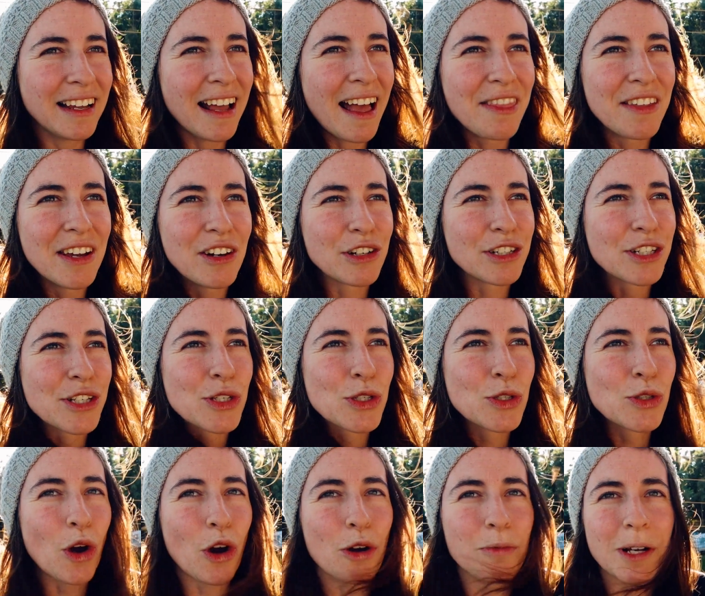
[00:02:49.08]
And there is
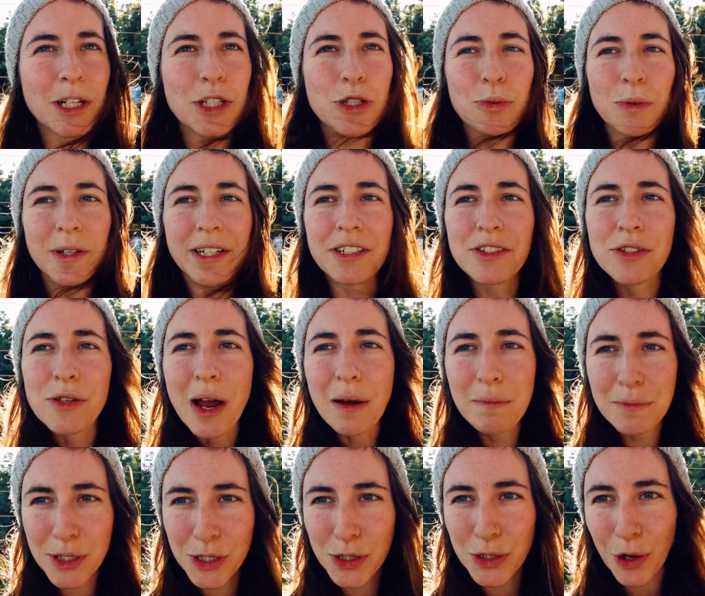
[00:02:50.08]
so much wind, so
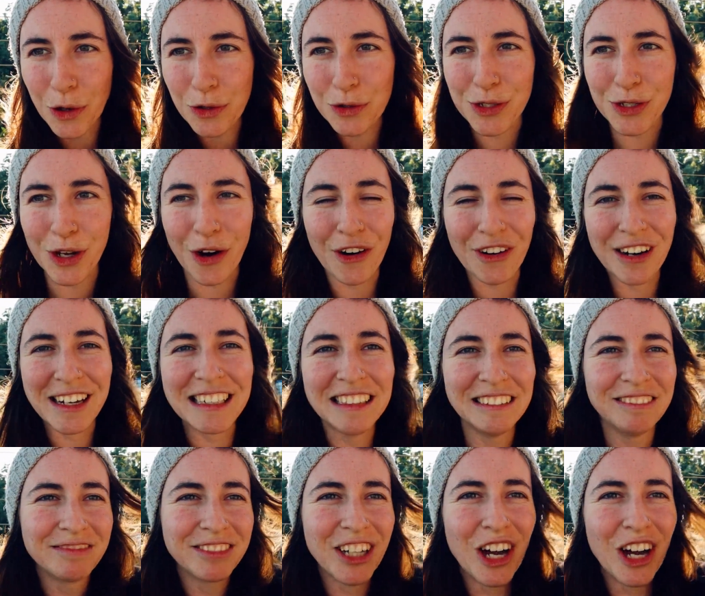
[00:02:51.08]
I'm so sorry.